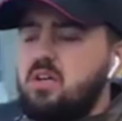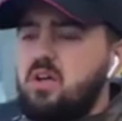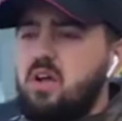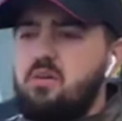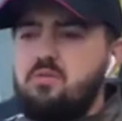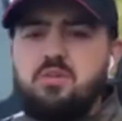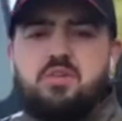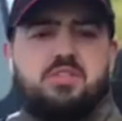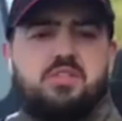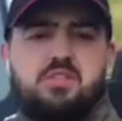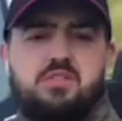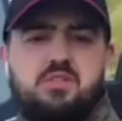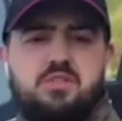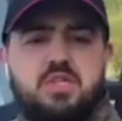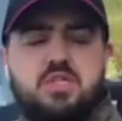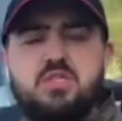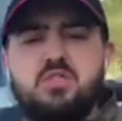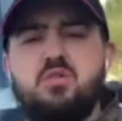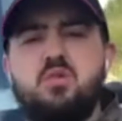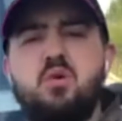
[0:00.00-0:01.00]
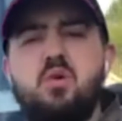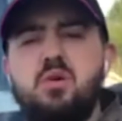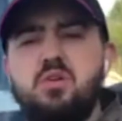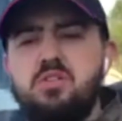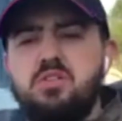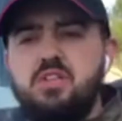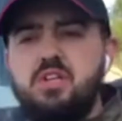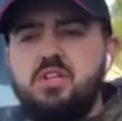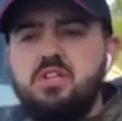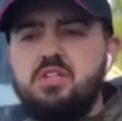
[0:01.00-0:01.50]
everything
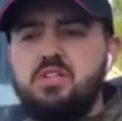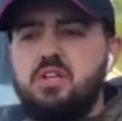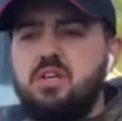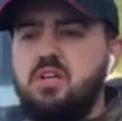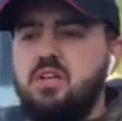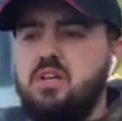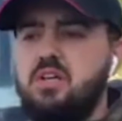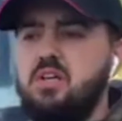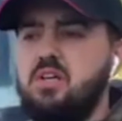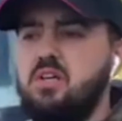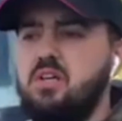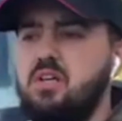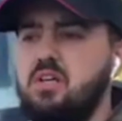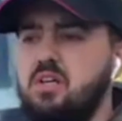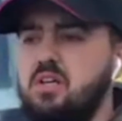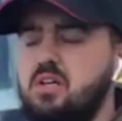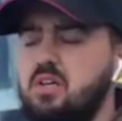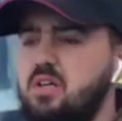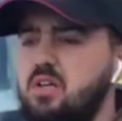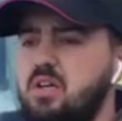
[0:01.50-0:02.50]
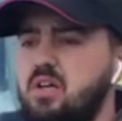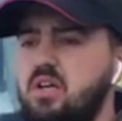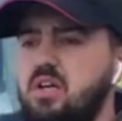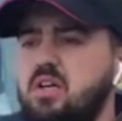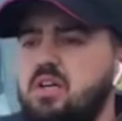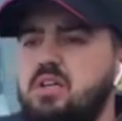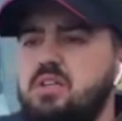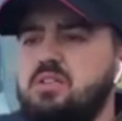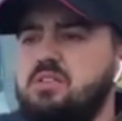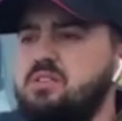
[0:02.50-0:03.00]
destroyed it
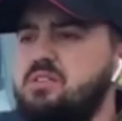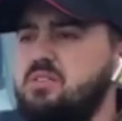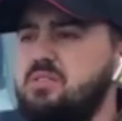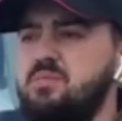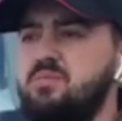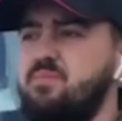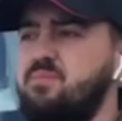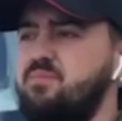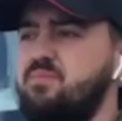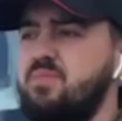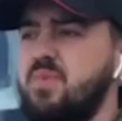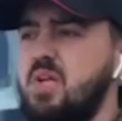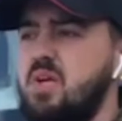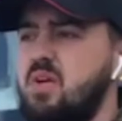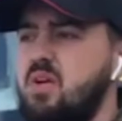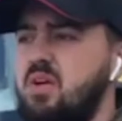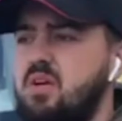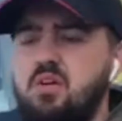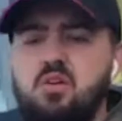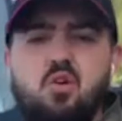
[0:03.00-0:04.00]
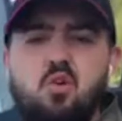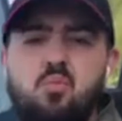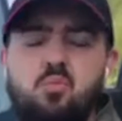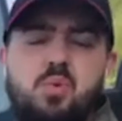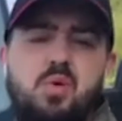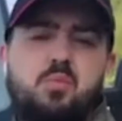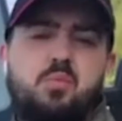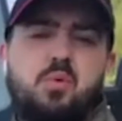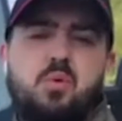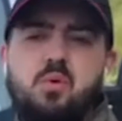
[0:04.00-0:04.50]
and you know
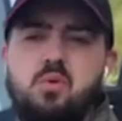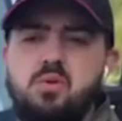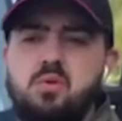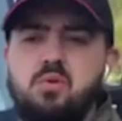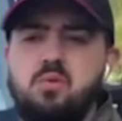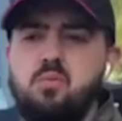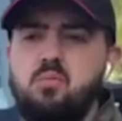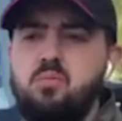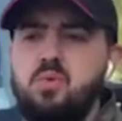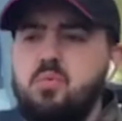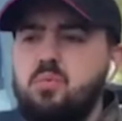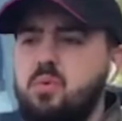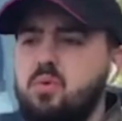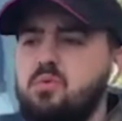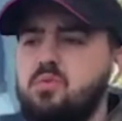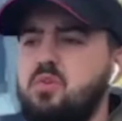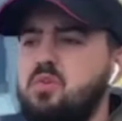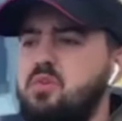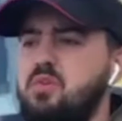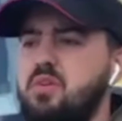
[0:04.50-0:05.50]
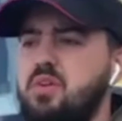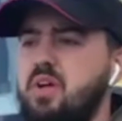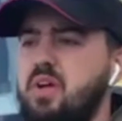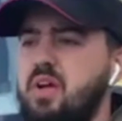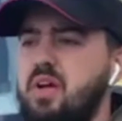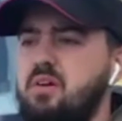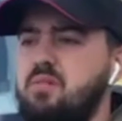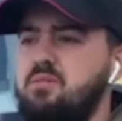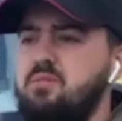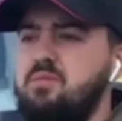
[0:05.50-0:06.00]
people people don't
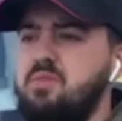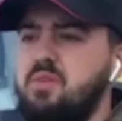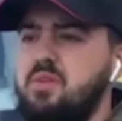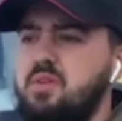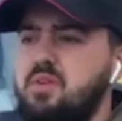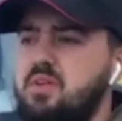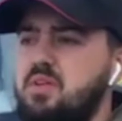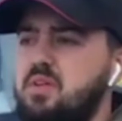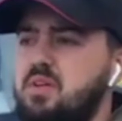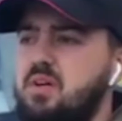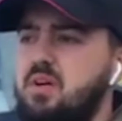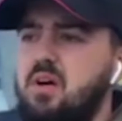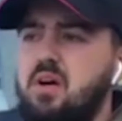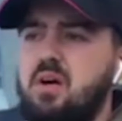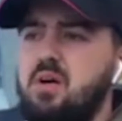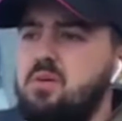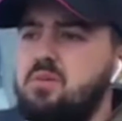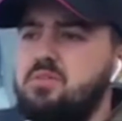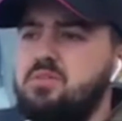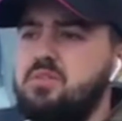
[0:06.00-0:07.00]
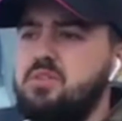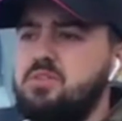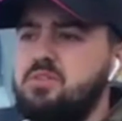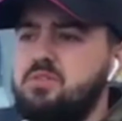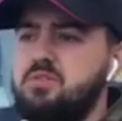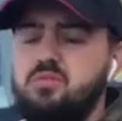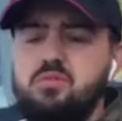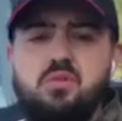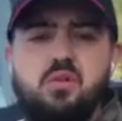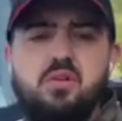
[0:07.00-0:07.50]
have houses
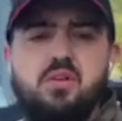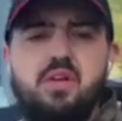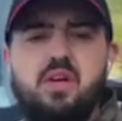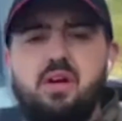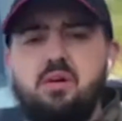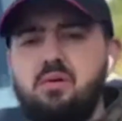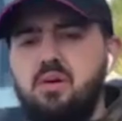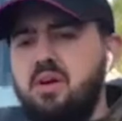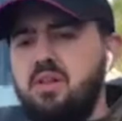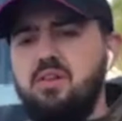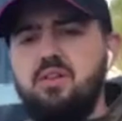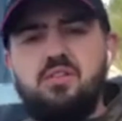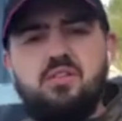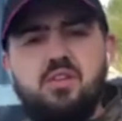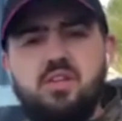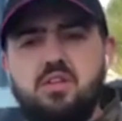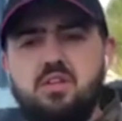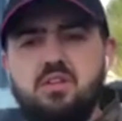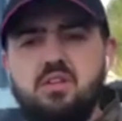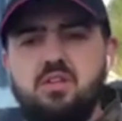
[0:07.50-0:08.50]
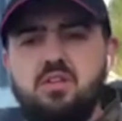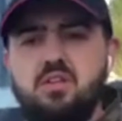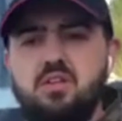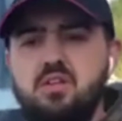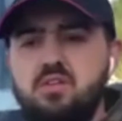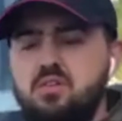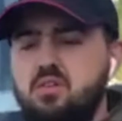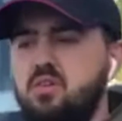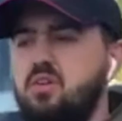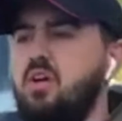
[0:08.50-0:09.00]
don't have anything
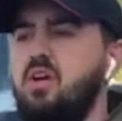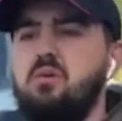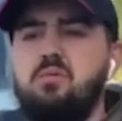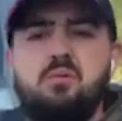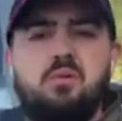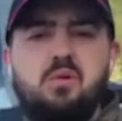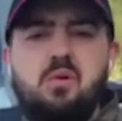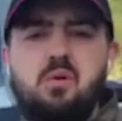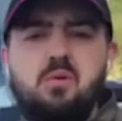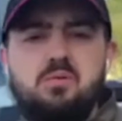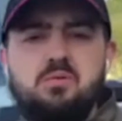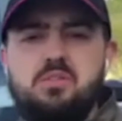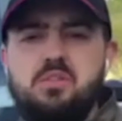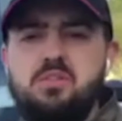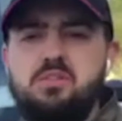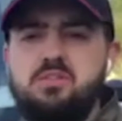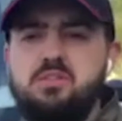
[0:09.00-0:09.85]
don't have clothes